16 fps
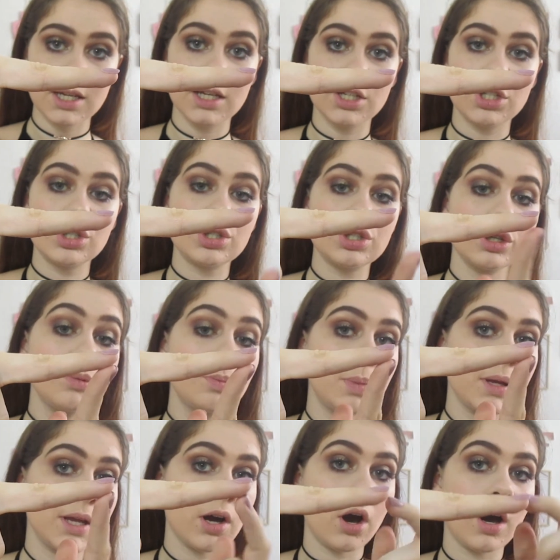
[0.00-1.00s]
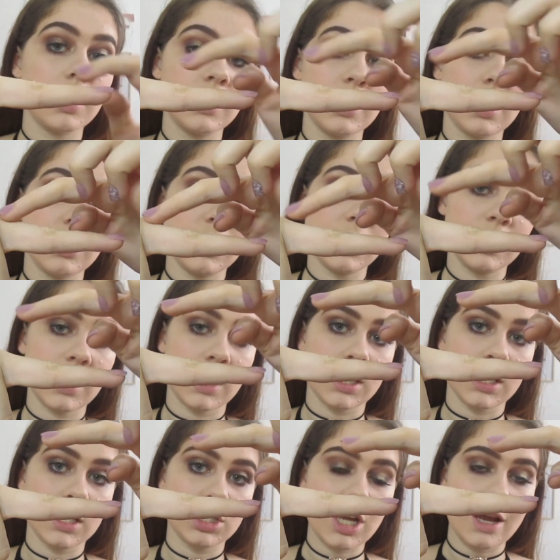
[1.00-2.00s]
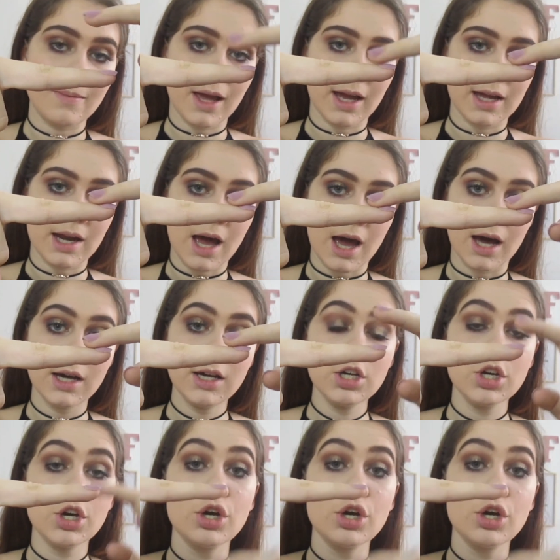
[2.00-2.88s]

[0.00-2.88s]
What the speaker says: It should be on a thing that is shaped like an eye.